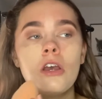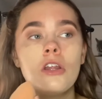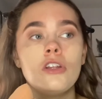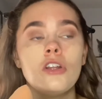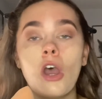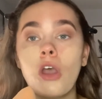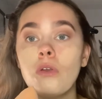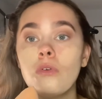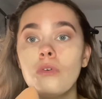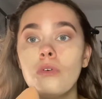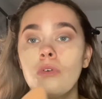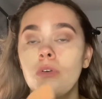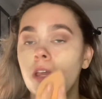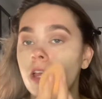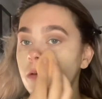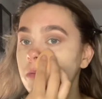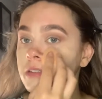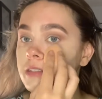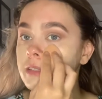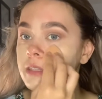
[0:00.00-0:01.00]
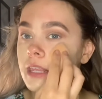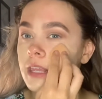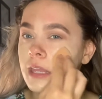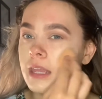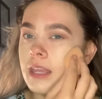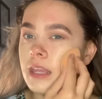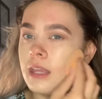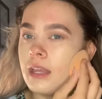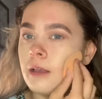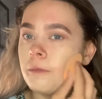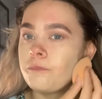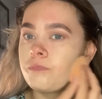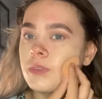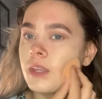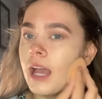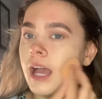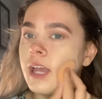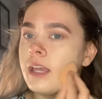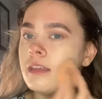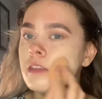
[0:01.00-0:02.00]
No, it was the
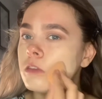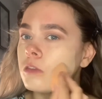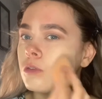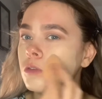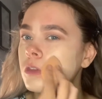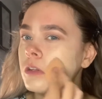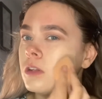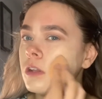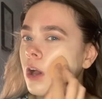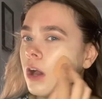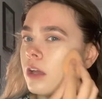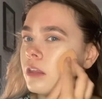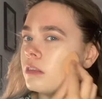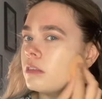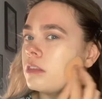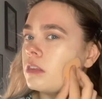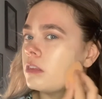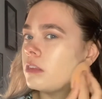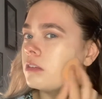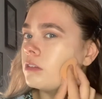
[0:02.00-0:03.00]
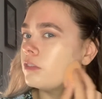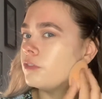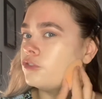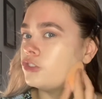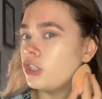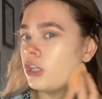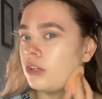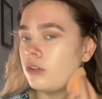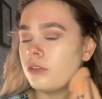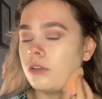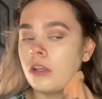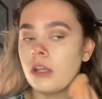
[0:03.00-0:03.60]
8th or the 9th of June.